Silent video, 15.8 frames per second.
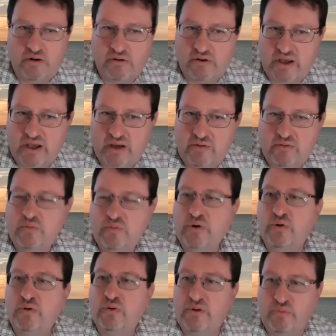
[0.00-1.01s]
Okay, we
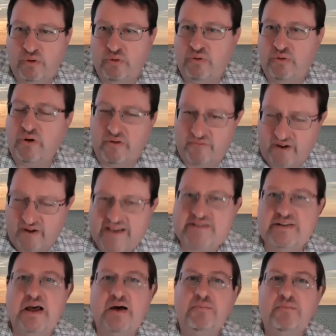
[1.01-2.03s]
will advise
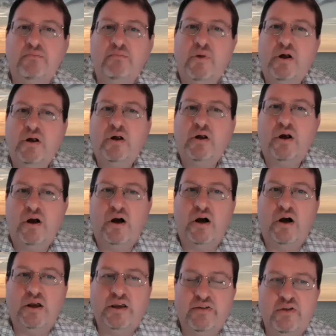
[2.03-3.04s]
them,
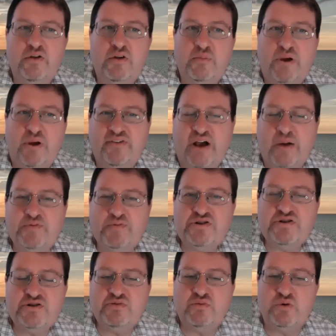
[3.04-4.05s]
give them the best
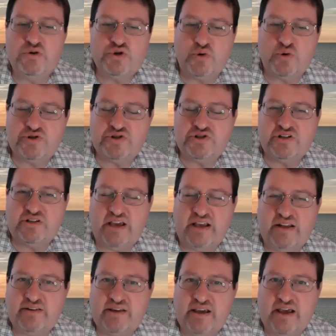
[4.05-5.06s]
options of which courses to
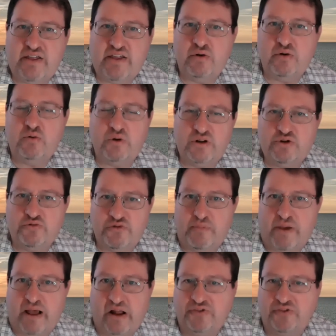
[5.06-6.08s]
take together in terms of
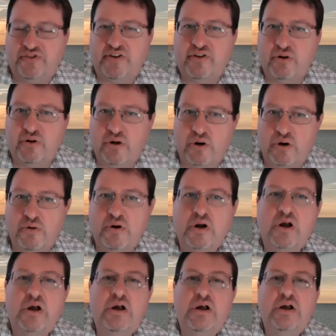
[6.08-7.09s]
balancing their load.
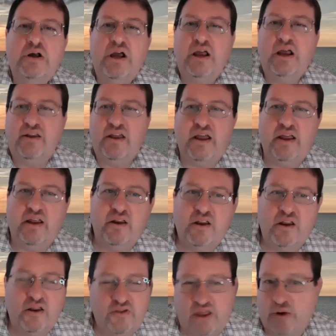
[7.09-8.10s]
And
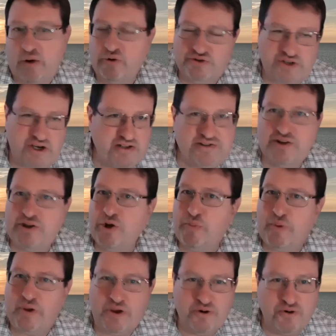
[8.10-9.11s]
then they will talk to their
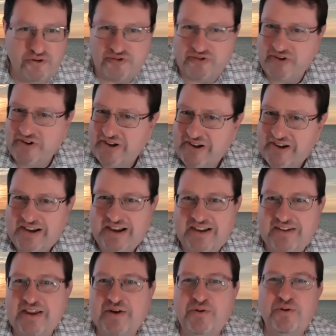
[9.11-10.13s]
peers
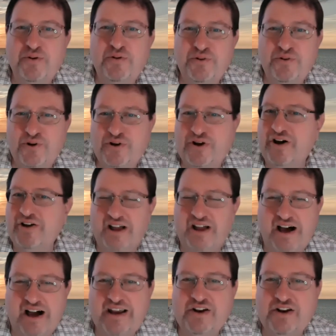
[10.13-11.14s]
and they will look
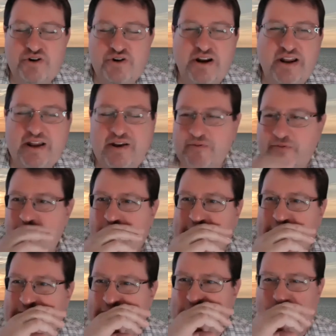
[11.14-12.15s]
online and try to get
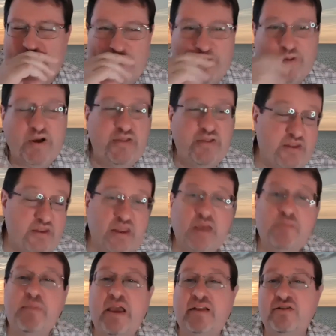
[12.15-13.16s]
information as well. And then
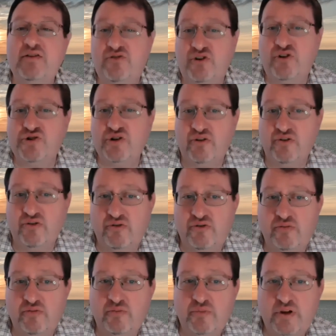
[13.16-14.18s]
they make decisions.
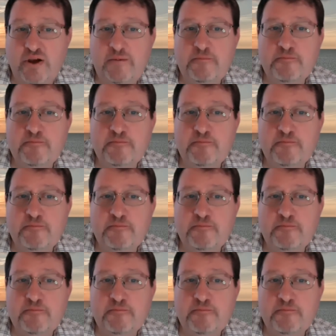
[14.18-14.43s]
Okay,